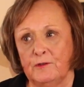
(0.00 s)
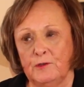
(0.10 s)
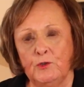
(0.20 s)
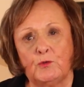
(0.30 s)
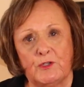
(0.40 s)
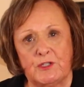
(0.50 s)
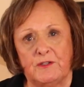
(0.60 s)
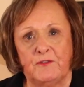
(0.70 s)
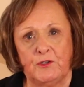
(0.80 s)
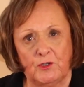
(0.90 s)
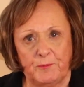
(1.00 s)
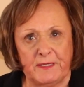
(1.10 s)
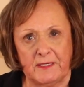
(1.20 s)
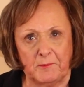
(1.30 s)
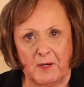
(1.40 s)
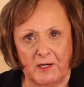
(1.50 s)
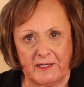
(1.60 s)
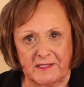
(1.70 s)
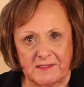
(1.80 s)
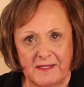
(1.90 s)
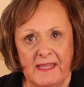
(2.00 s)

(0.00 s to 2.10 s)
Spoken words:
lucrative European market.